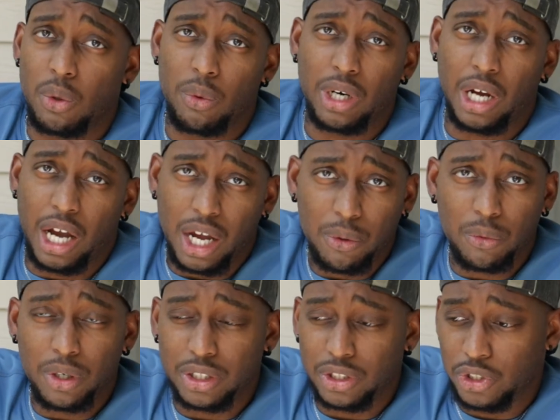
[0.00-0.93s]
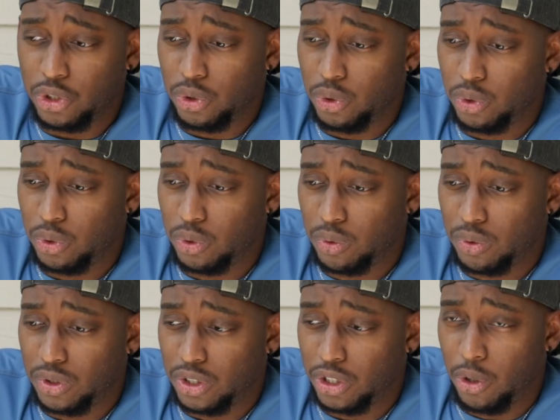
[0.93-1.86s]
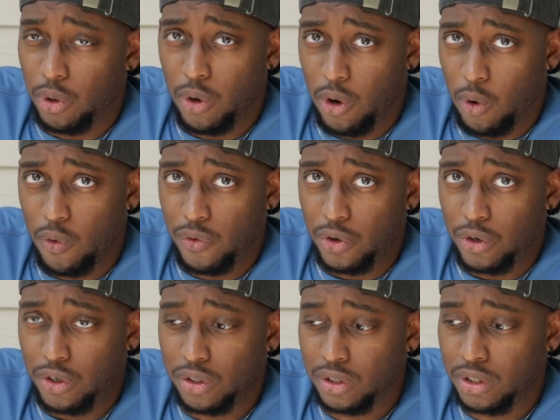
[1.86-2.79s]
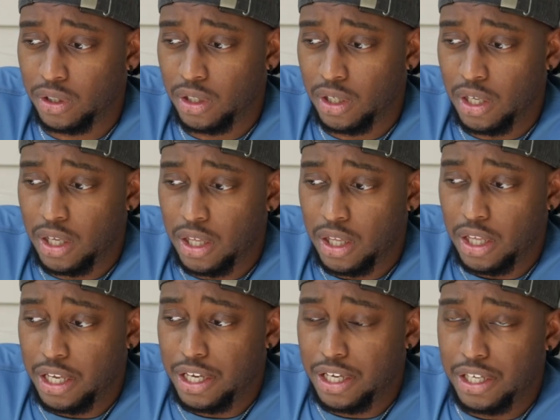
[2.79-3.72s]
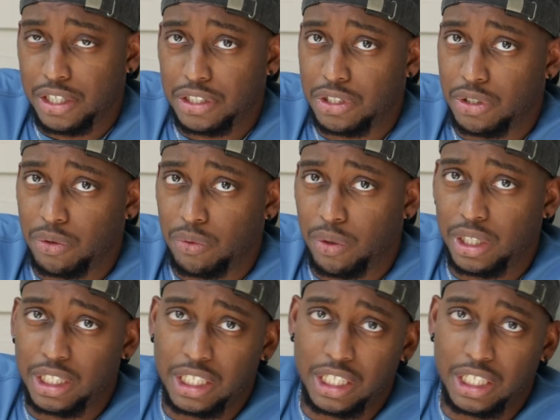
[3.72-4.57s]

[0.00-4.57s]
what I want to go over is one of